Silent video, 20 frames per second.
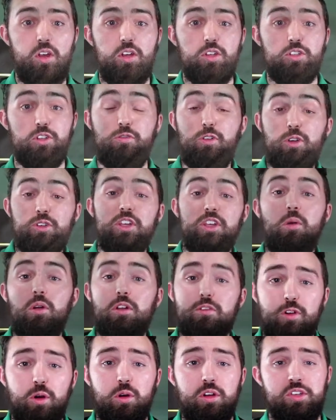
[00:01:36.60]
So first thing I want
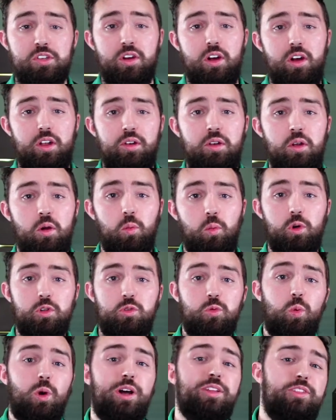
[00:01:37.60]
to focus on
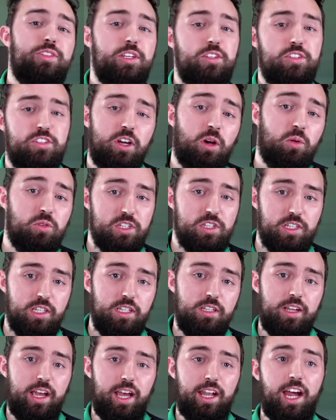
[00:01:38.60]
was what these toads
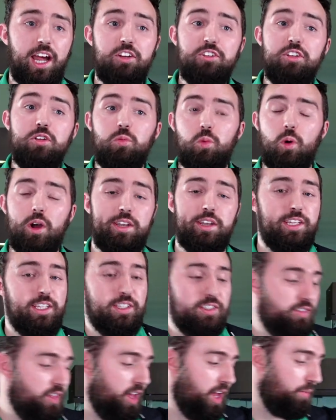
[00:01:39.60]
eat and actually what
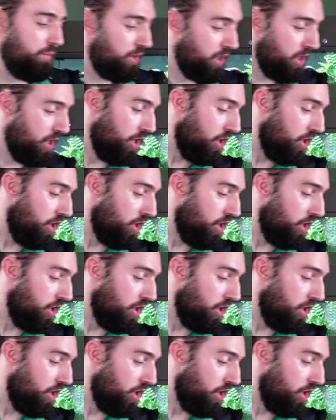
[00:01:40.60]
eats them.